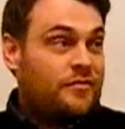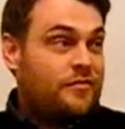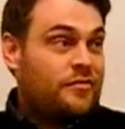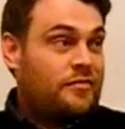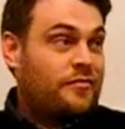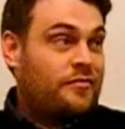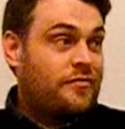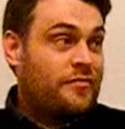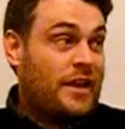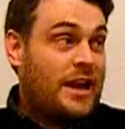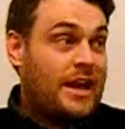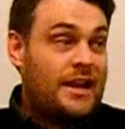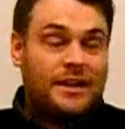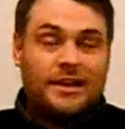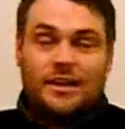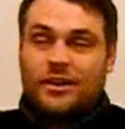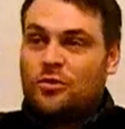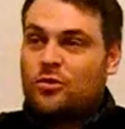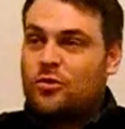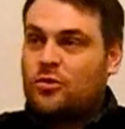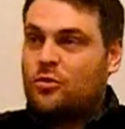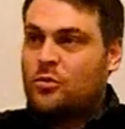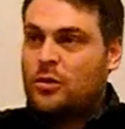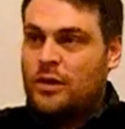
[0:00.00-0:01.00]
fairly
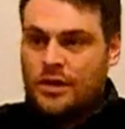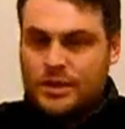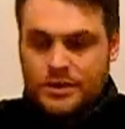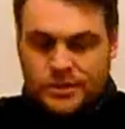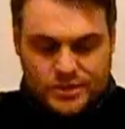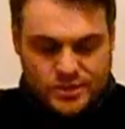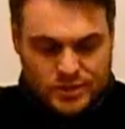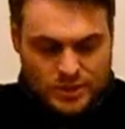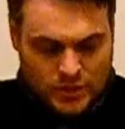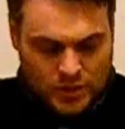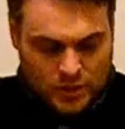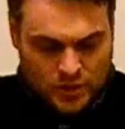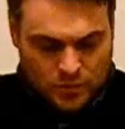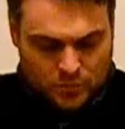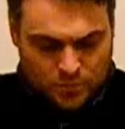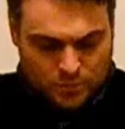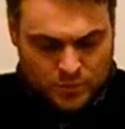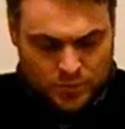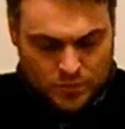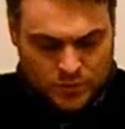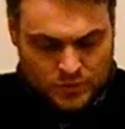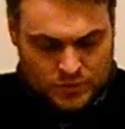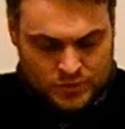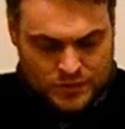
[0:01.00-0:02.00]
always,
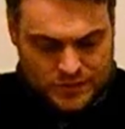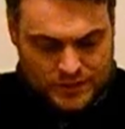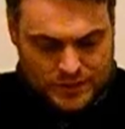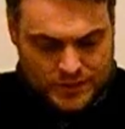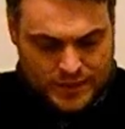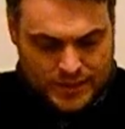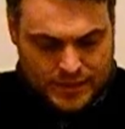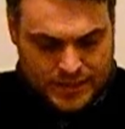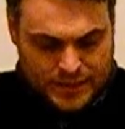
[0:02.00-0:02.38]
but